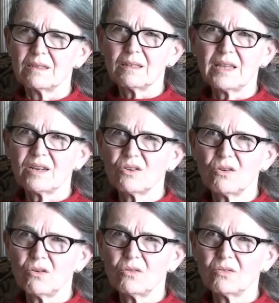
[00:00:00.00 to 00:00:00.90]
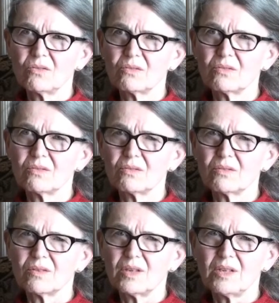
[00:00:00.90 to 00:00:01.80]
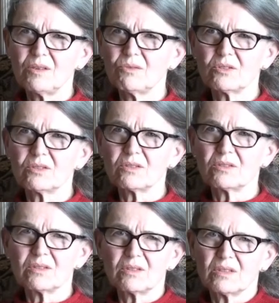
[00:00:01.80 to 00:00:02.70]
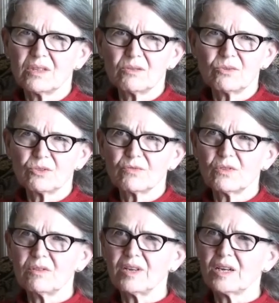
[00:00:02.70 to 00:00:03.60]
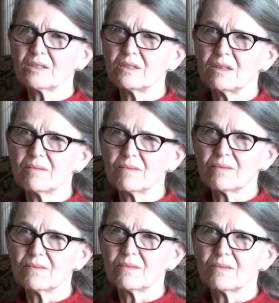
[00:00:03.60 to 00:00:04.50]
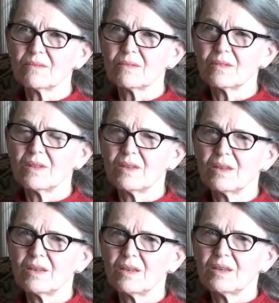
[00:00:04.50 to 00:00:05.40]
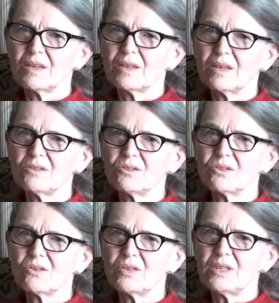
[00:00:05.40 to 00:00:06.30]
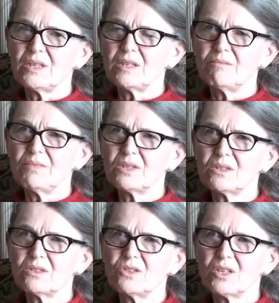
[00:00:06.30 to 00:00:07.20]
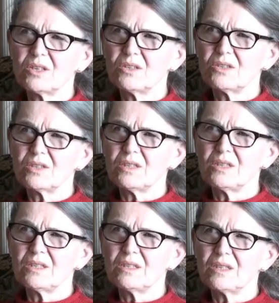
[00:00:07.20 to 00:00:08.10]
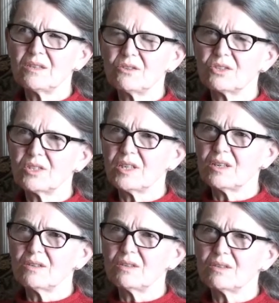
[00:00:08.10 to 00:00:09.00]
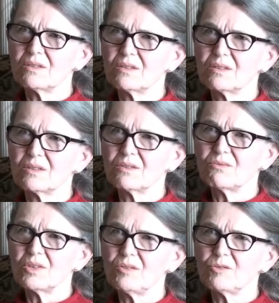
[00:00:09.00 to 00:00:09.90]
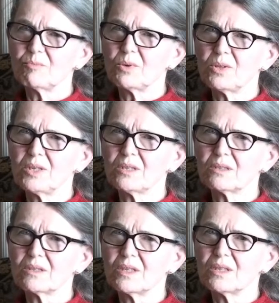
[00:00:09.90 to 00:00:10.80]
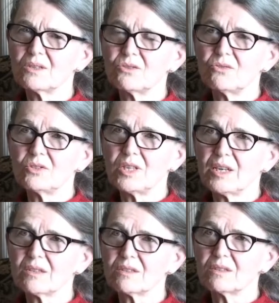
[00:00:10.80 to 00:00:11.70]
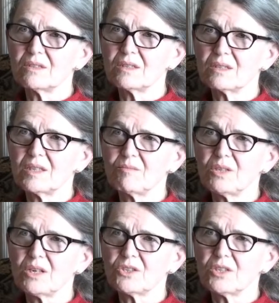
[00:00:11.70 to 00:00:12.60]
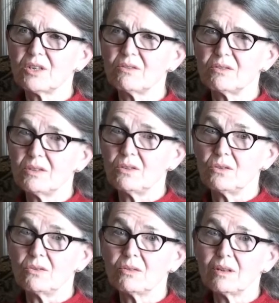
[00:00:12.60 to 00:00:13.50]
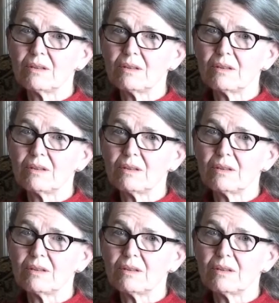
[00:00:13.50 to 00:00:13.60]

it let go and he was the thing was full of acid. Wow. And so he had misjudged, he didn't understand what he was pulling. As soon as the acid uh, came gushing out, he knew.